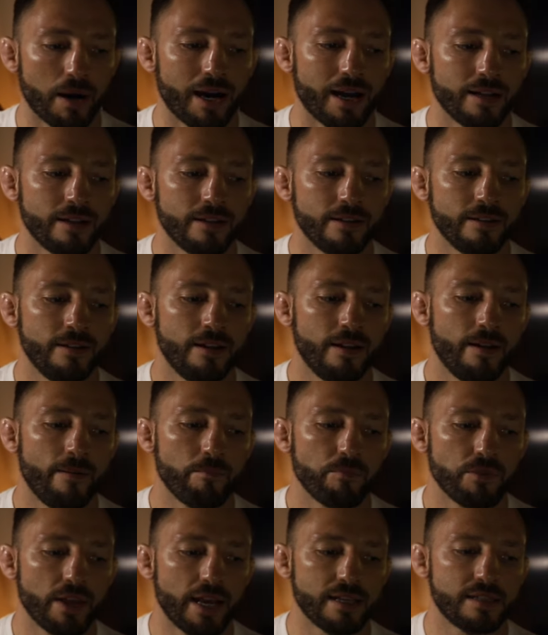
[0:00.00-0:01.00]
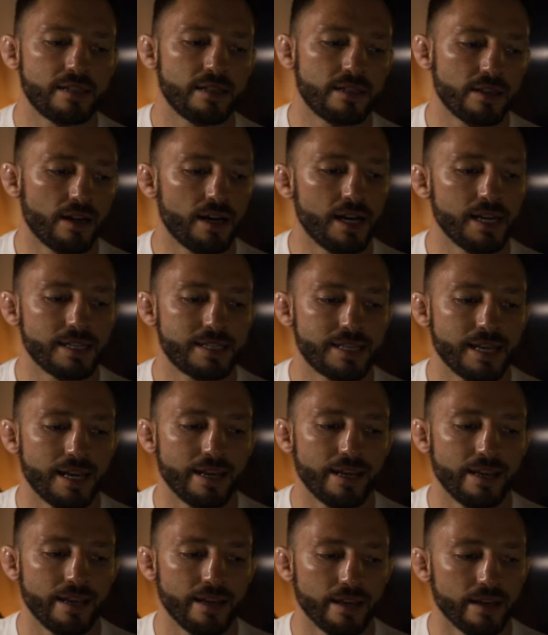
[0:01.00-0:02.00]
But as the Thais
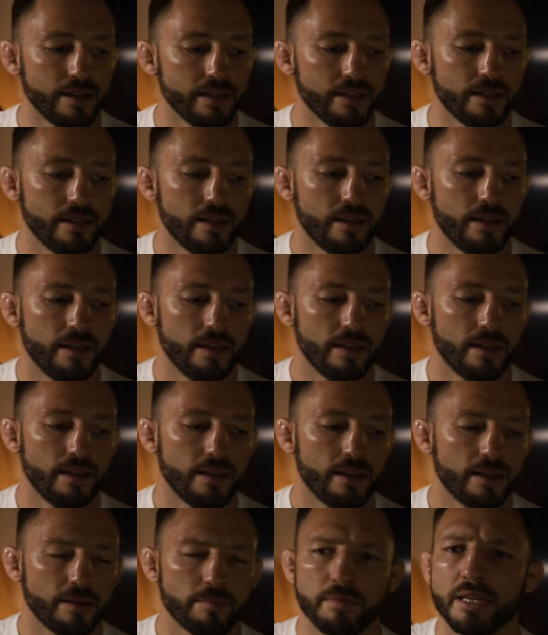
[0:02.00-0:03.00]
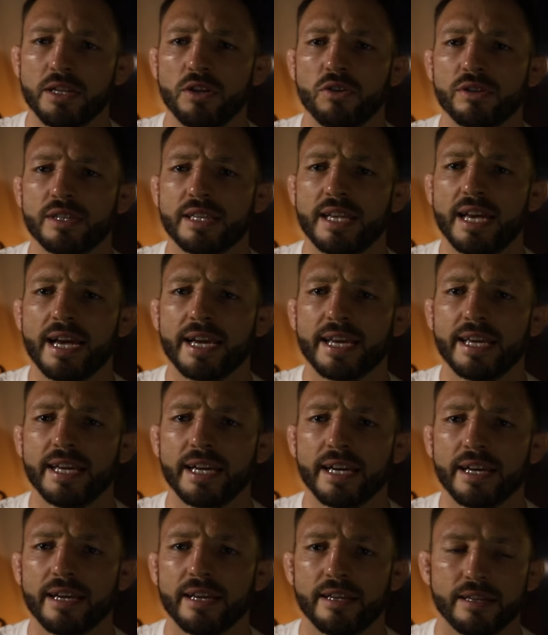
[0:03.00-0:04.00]
say here, me no scare
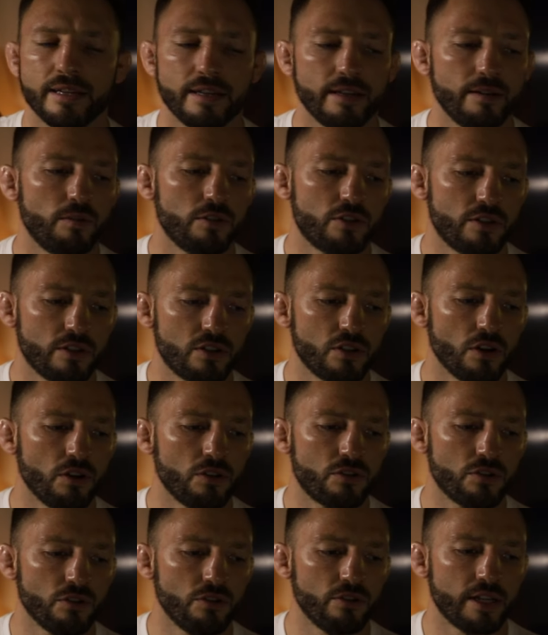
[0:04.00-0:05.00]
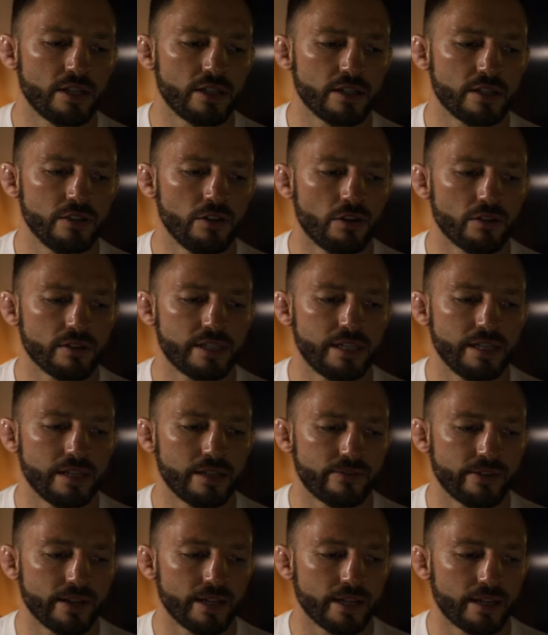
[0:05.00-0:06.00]
kick, which is so true. They're just not scared
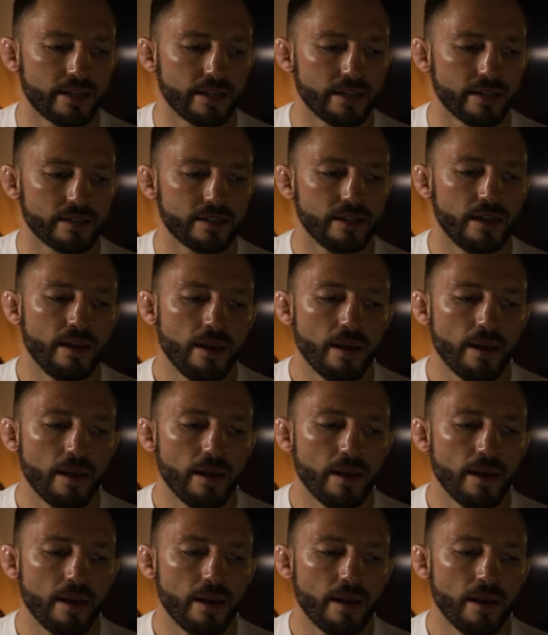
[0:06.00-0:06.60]
of getting kicked.